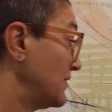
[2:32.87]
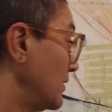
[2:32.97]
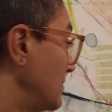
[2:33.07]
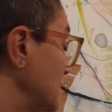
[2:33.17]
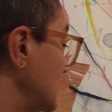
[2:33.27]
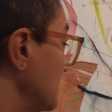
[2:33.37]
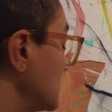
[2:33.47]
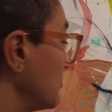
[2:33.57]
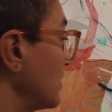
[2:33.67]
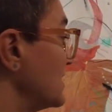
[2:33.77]
There'll be some
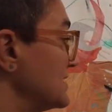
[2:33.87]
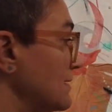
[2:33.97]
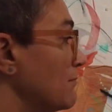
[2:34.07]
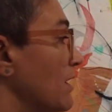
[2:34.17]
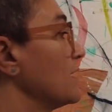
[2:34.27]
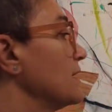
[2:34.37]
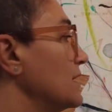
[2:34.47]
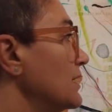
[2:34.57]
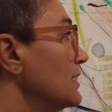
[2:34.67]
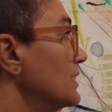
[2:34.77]
surprising
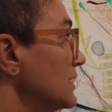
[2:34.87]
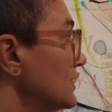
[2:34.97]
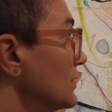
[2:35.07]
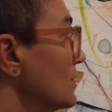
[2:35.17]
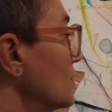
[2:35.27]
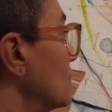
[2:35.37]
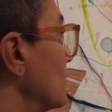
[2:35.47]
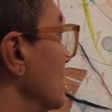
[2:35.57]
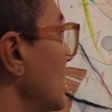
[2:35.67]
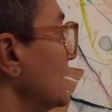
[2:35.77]
mark,
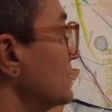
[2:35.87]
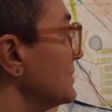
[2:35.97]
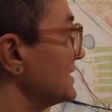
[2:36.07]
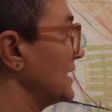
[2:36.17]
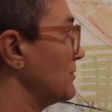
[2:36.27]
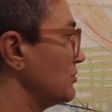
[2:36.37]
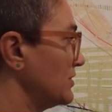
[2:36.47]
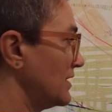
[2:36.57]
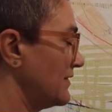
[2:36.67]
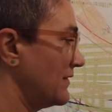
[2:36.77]
or element that I put
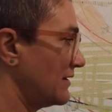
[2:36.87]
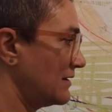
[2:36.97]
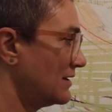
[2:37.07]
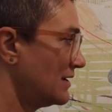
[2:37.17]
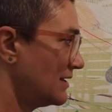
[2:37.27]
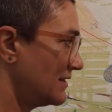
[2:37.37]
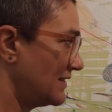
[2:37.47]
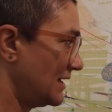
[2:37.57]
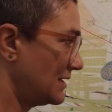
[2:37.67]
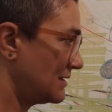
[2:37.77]
on there
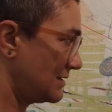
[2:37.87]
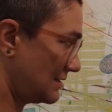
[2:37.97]
that,